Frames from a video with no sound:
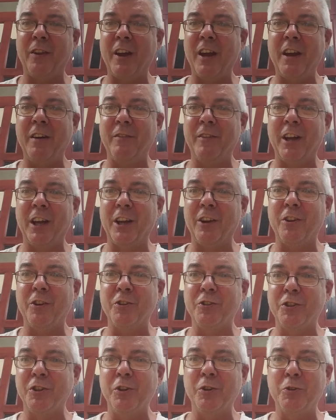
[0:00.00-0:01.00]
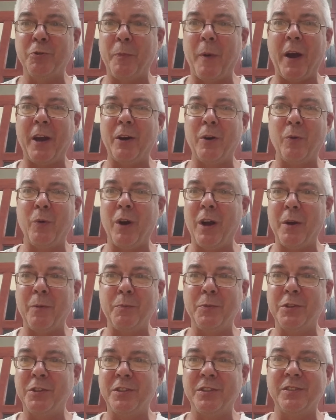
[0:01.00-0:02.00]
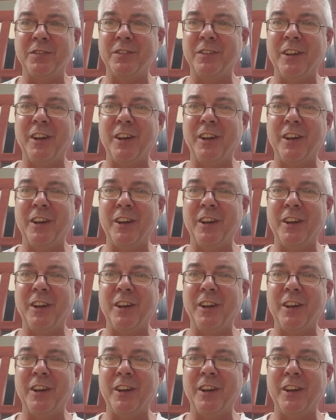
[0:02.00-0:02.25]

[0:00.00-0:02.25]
the evening and there's new spider webs,